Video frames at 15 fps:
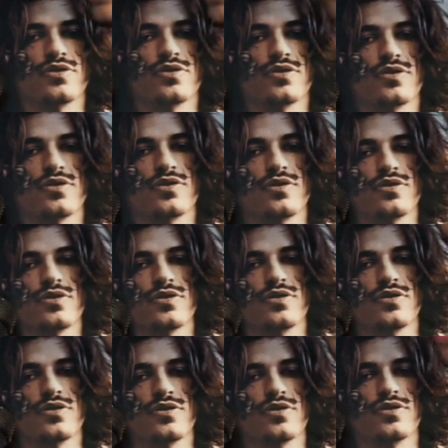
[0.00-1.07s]

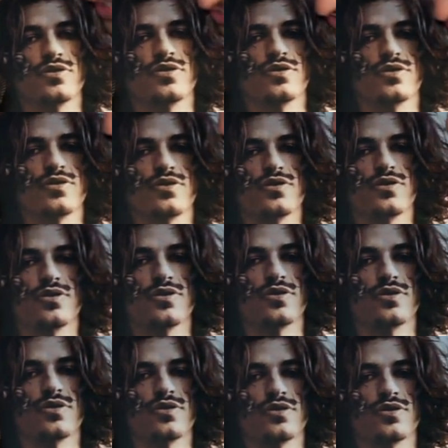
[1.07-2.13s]

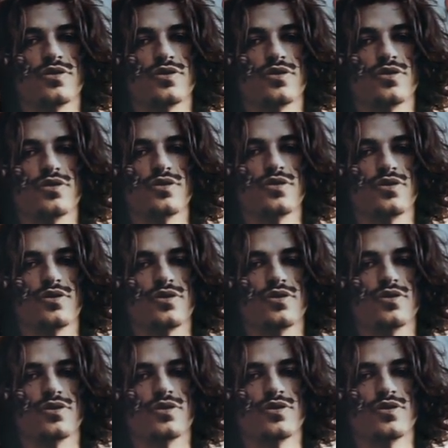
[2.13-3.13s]
No words are spoken by the person on screen.